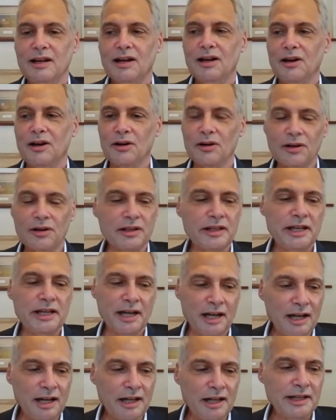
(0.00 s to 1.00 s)
early
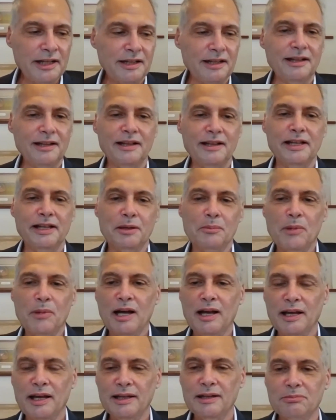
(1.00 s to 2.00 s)
on in
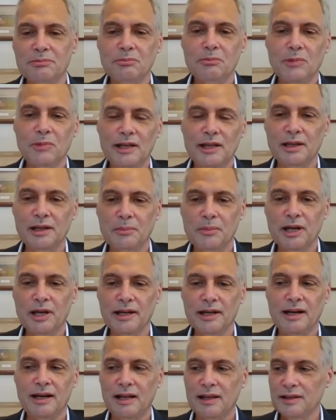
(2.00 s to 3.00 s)
my in my
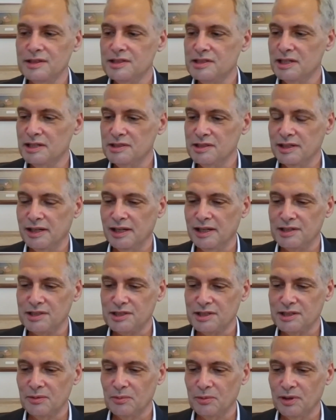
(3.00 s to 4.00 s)
college
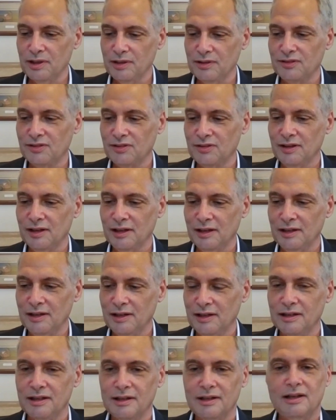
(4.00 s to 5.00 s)
education was,
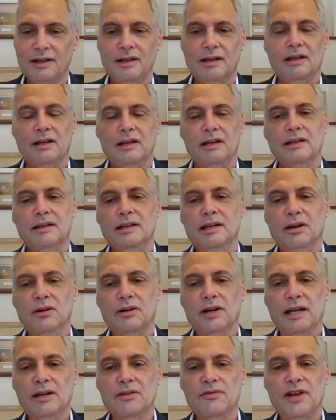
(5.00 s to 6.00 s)
uh, you know,
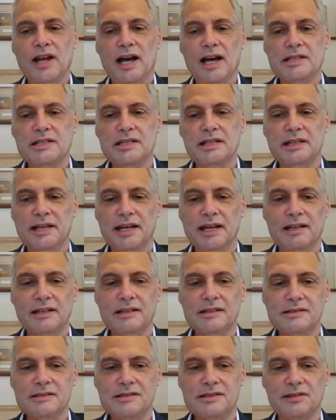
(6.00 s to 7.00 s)
kind of not to get
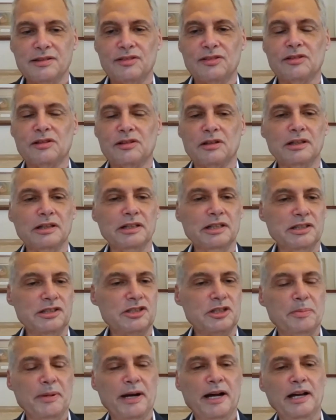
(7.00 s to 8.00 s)

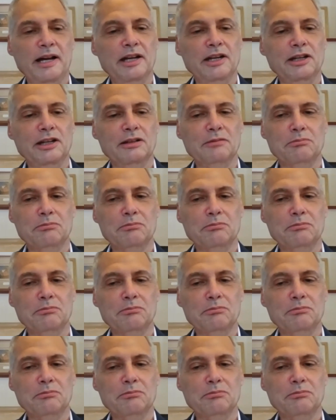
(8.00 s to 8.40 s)
discouraged by